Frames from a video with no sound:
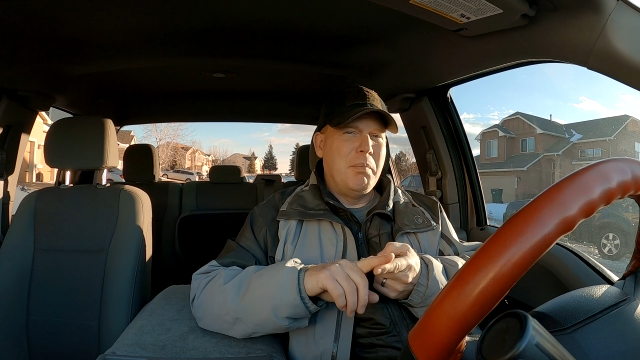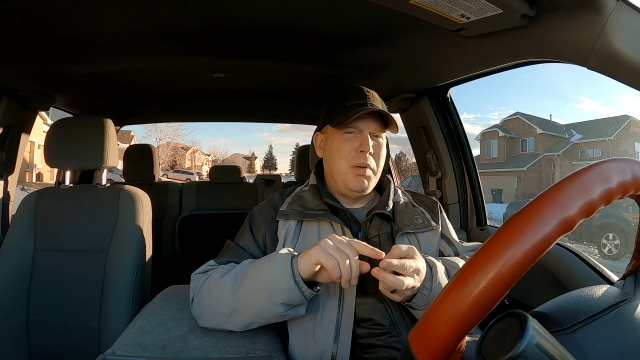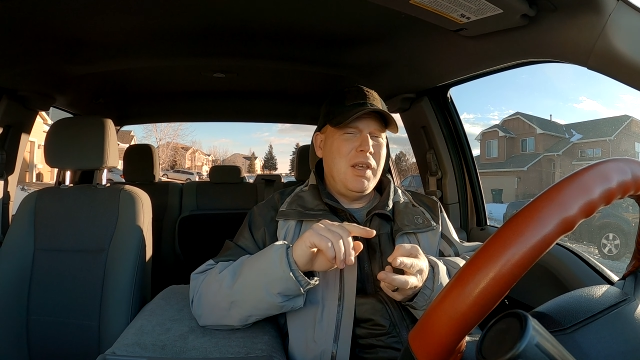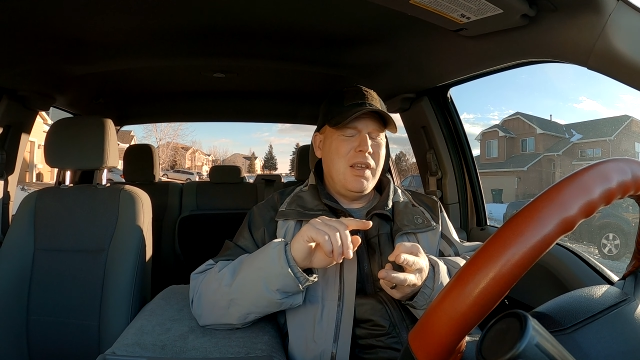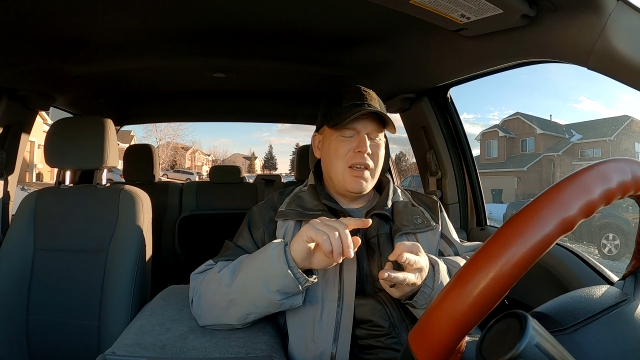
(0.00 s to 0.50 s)

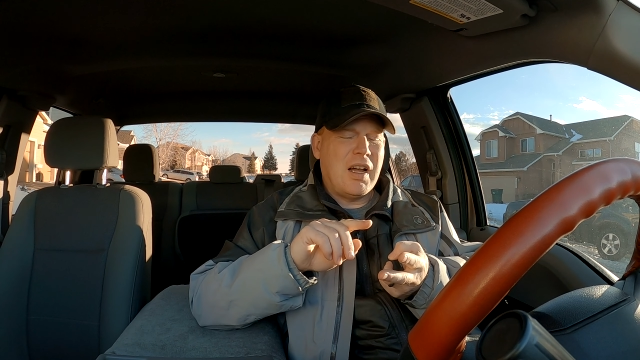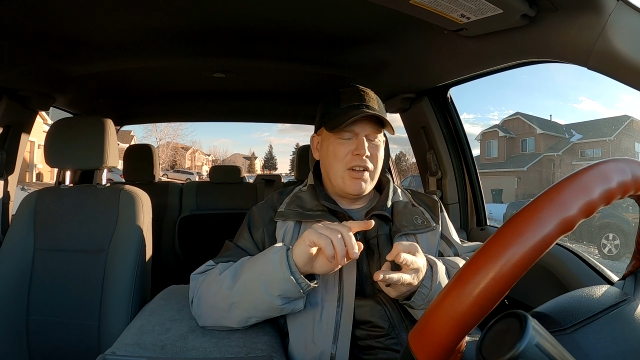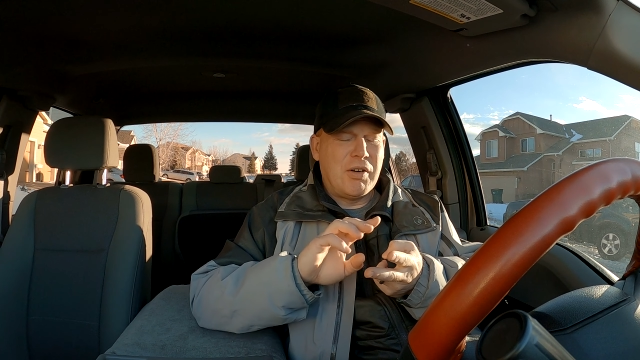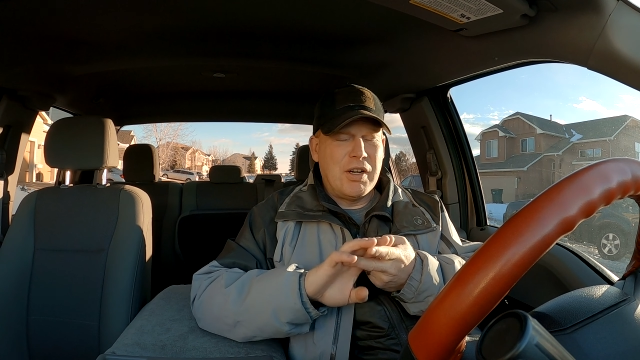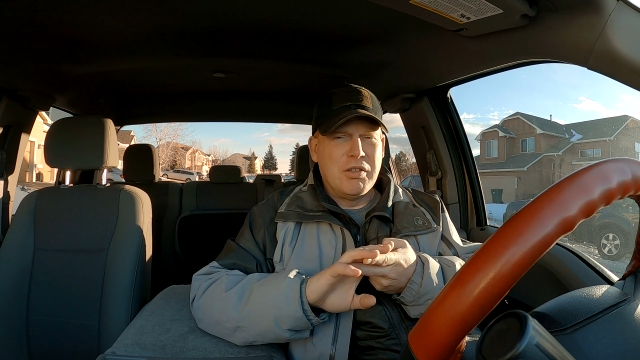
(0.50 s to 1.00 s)
B,
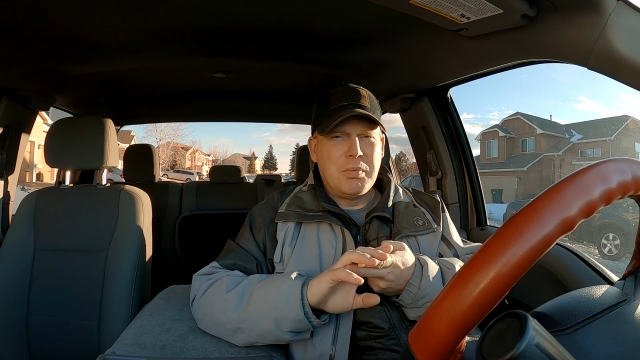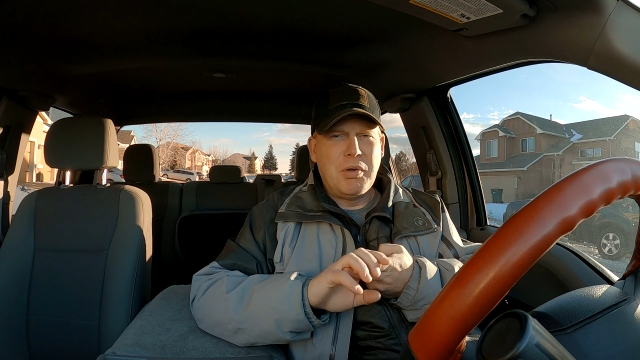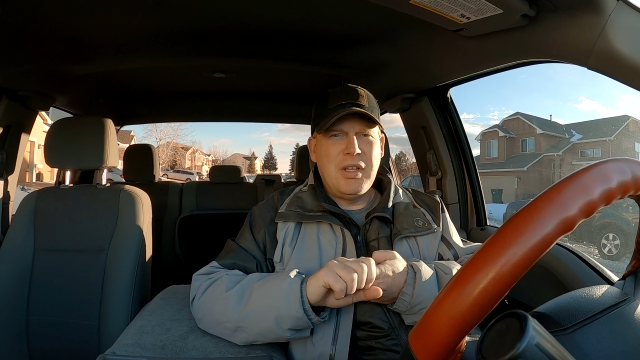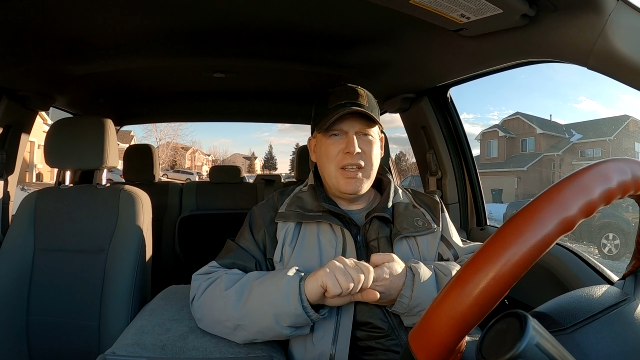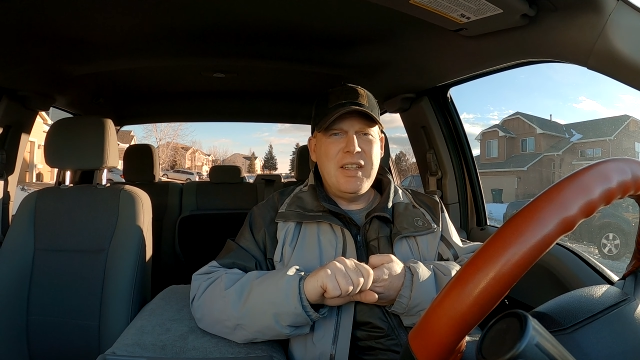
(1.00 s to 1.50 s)
Colorado is
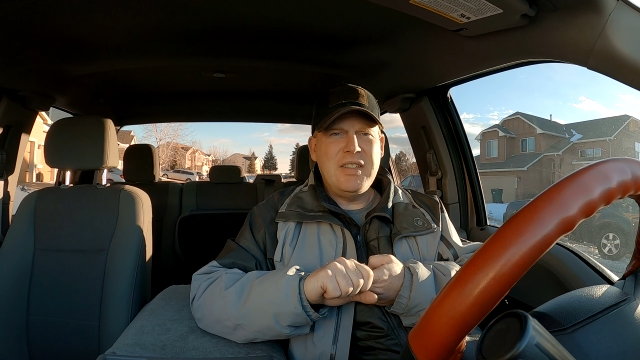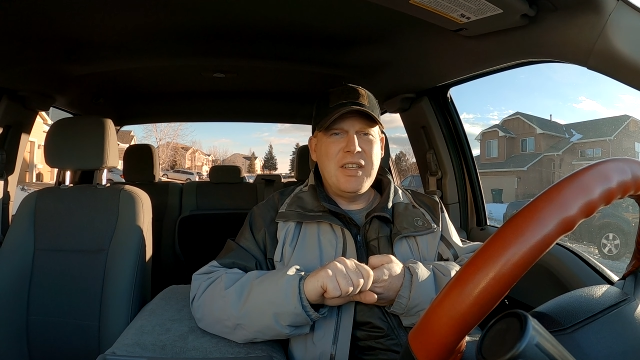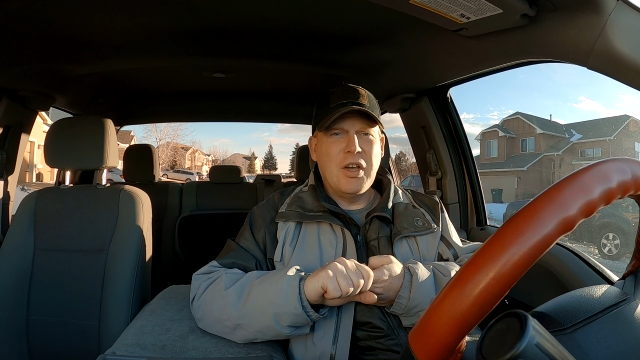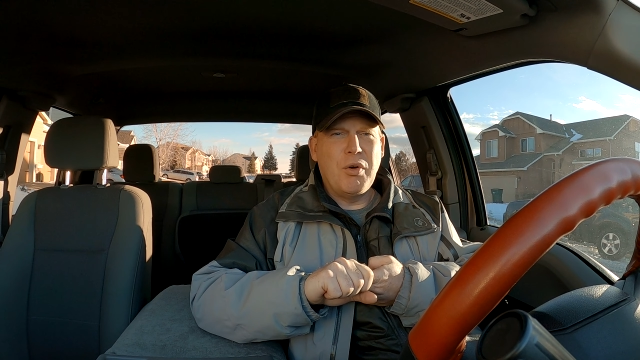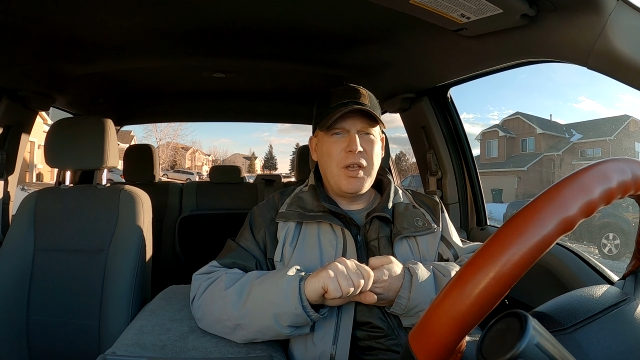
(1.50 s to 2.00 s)
pretty easy
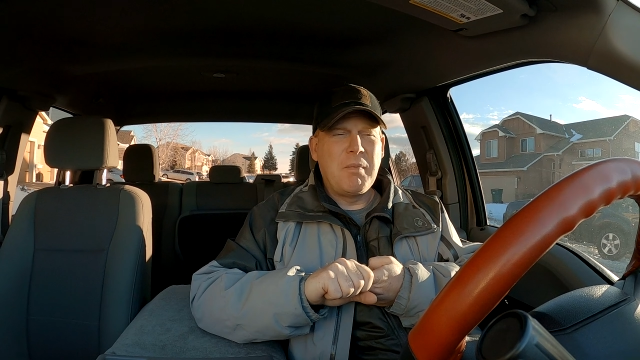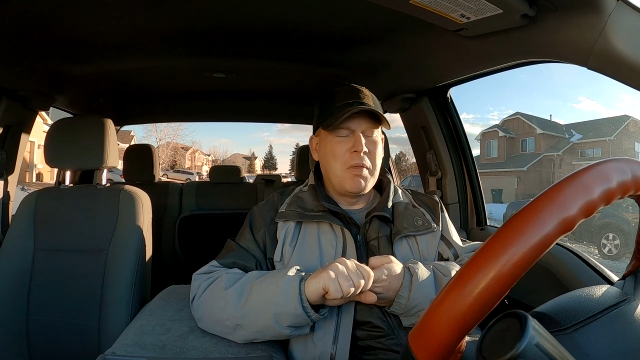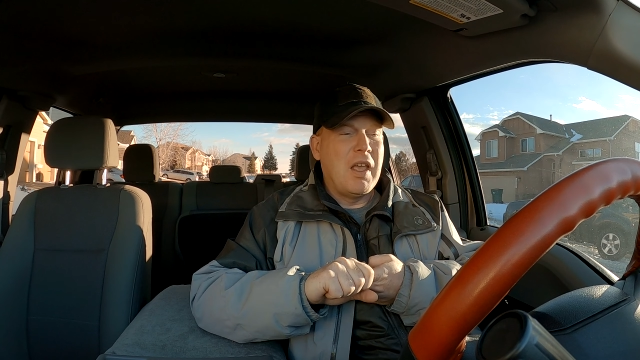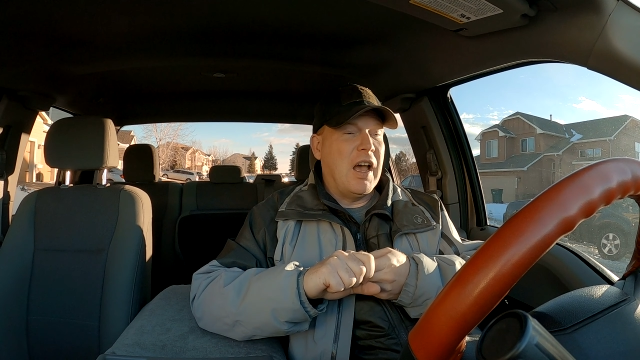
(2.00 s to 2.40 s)
going.